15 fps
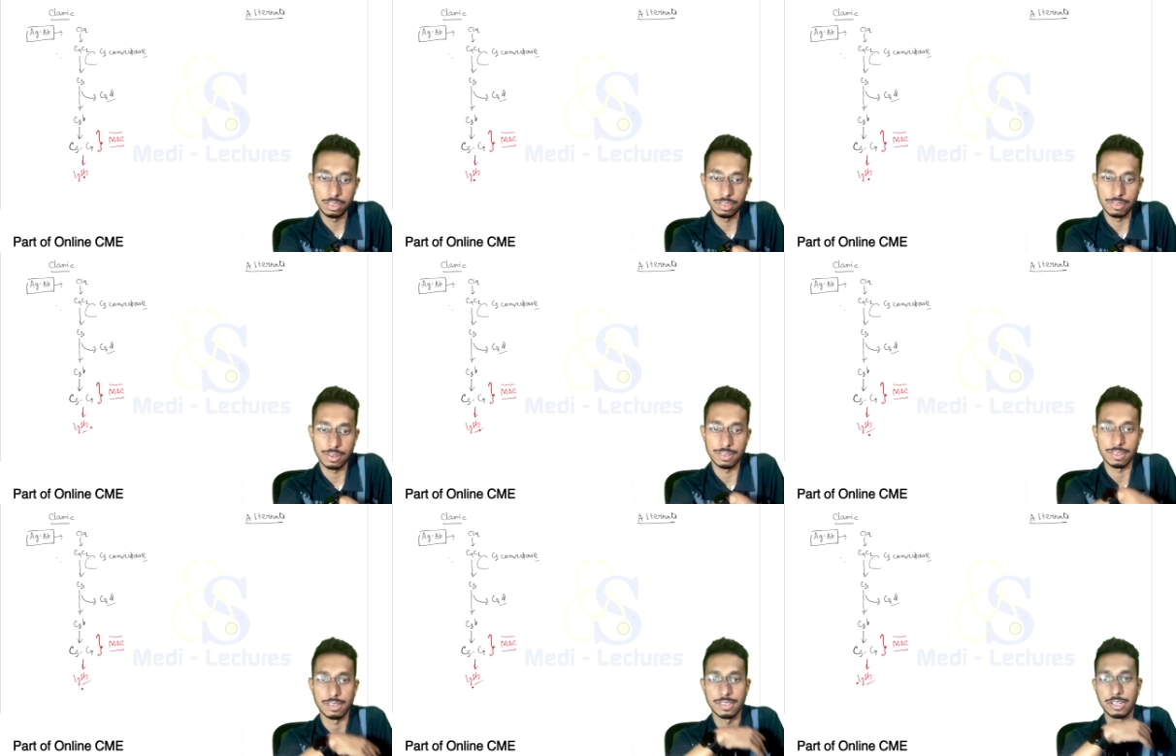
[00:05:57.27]
this
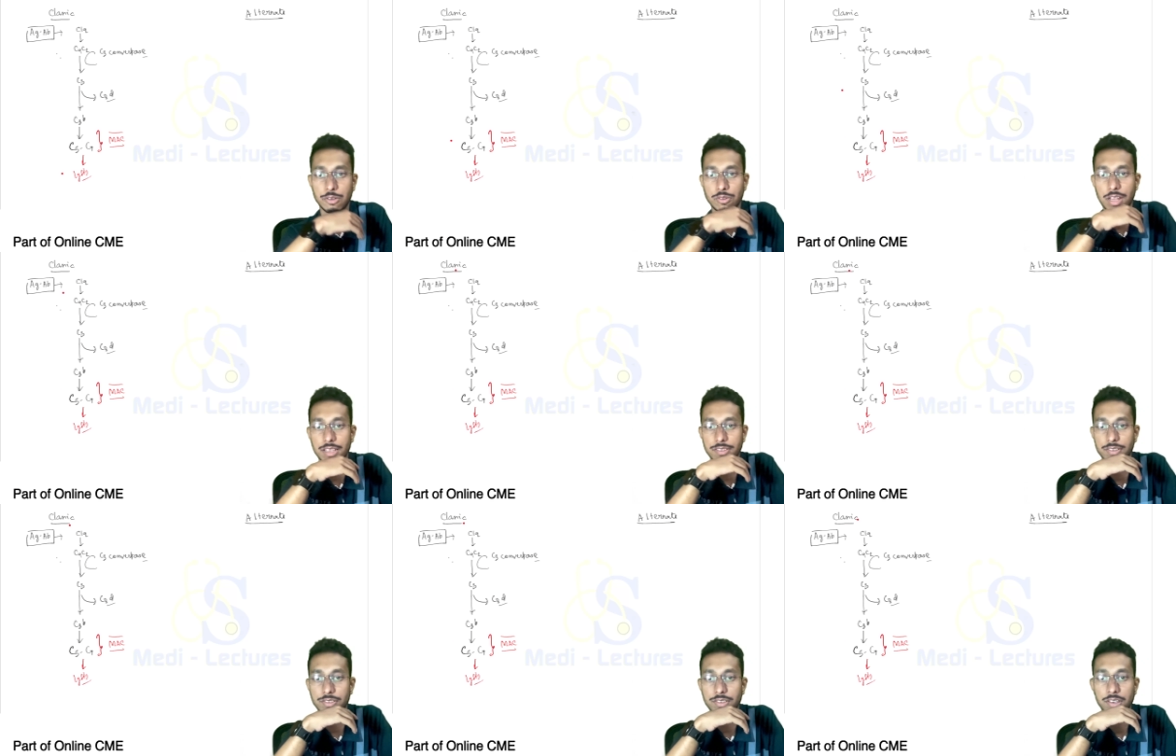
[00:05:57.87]
results into
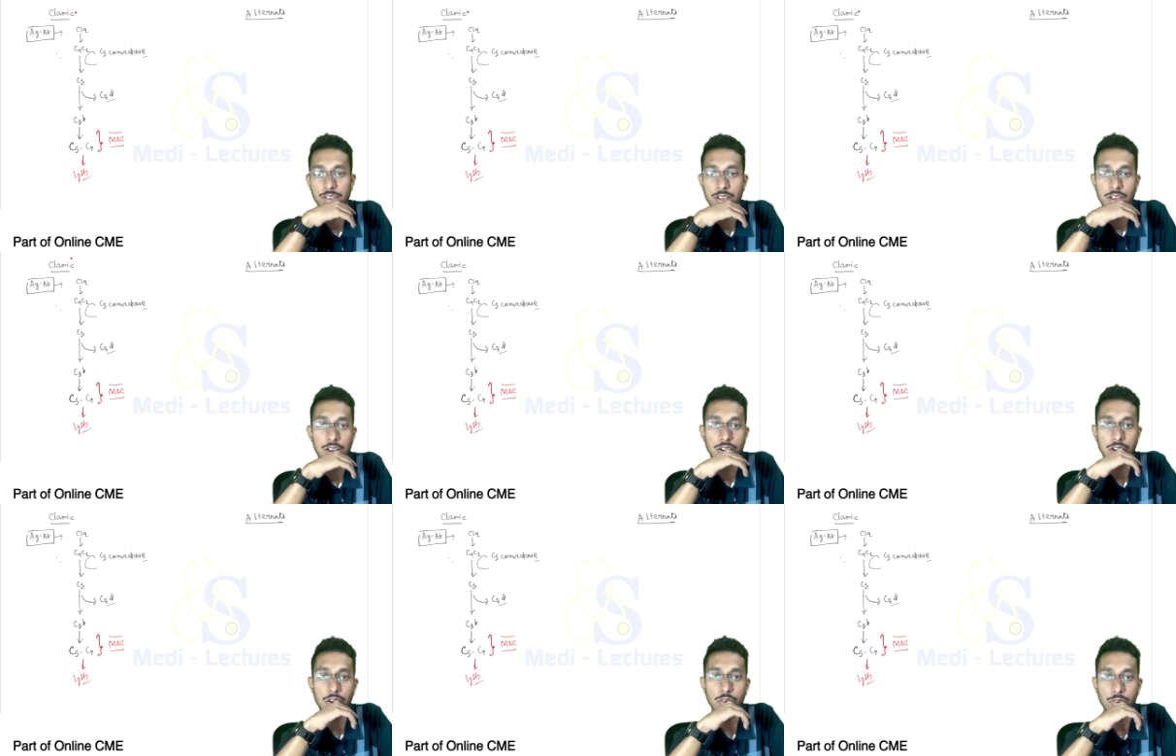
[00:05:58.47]
lysis
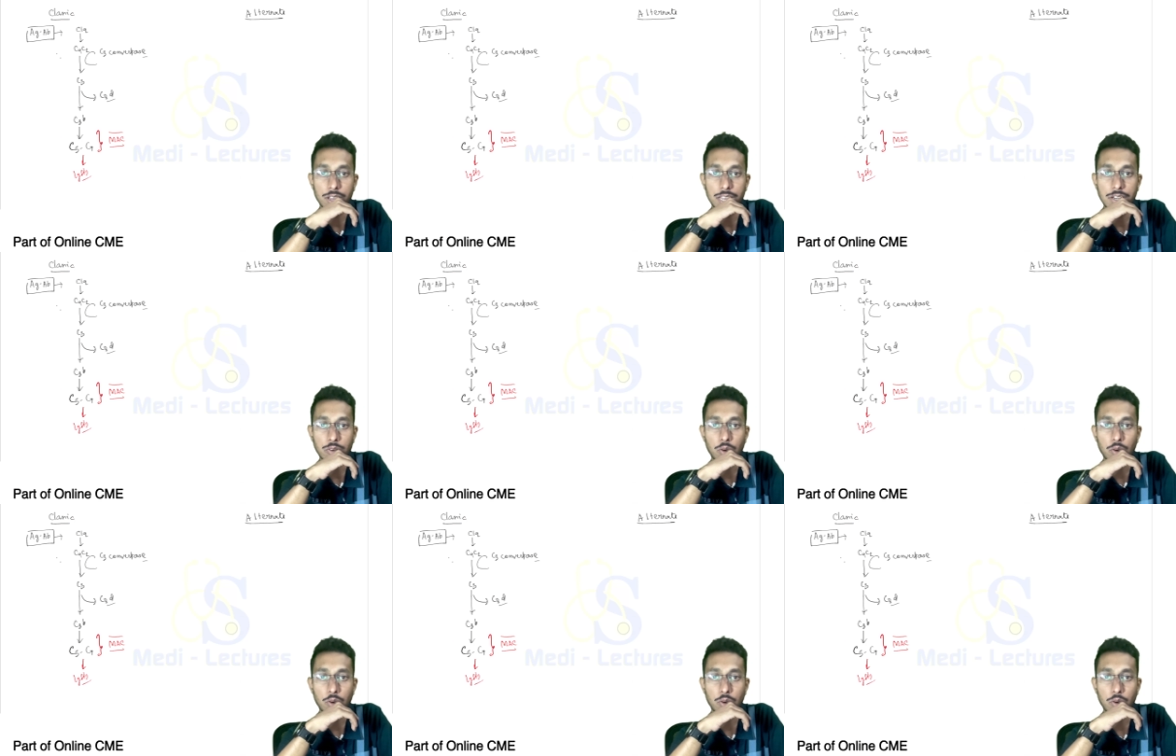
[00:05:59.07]
now in